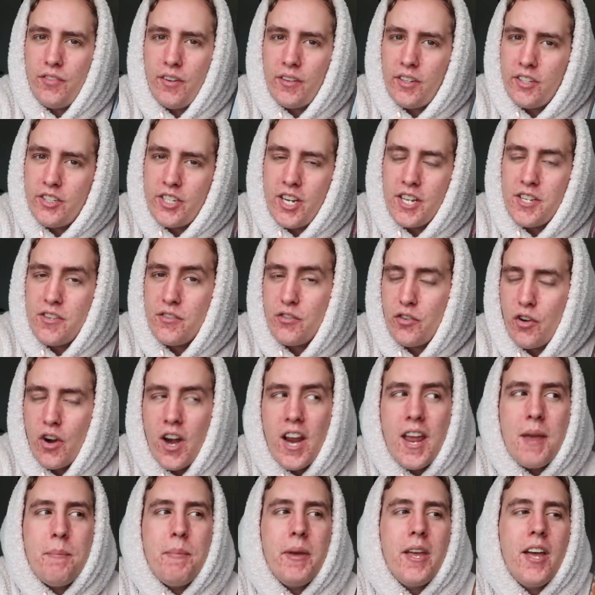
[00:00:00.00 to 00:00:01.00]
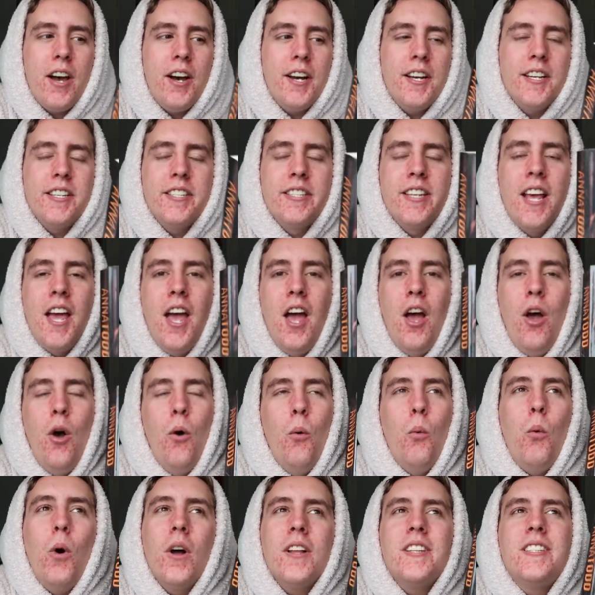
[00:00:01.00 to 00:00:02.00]
Fifty Shades of Grey because
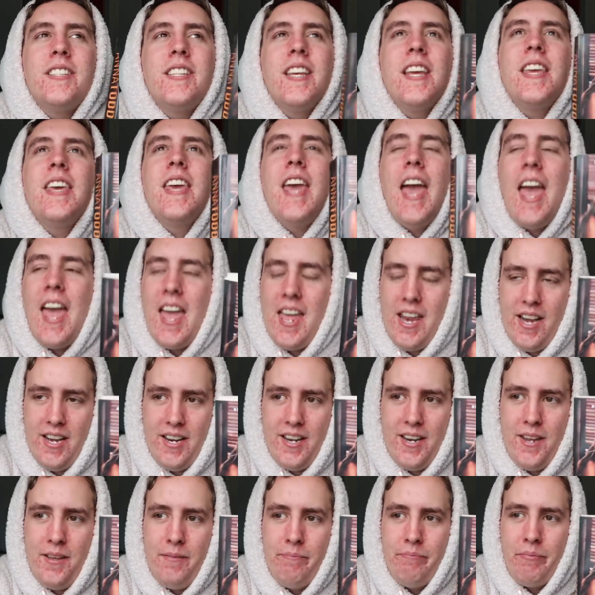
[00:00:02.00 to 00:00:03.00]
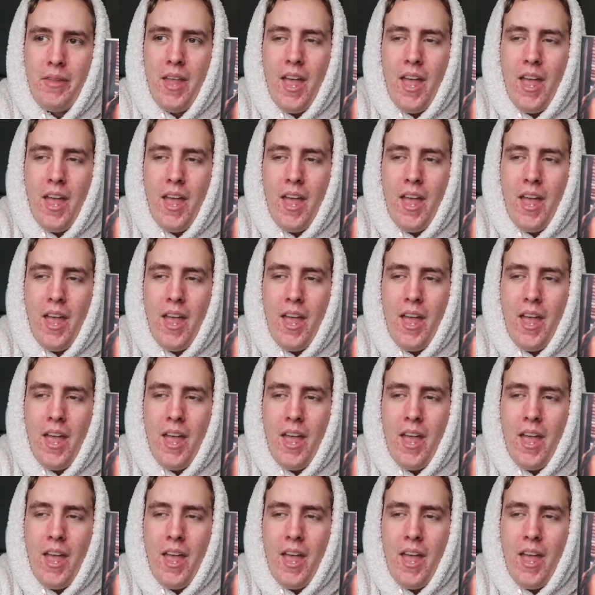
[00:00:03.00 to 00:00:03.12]
once again,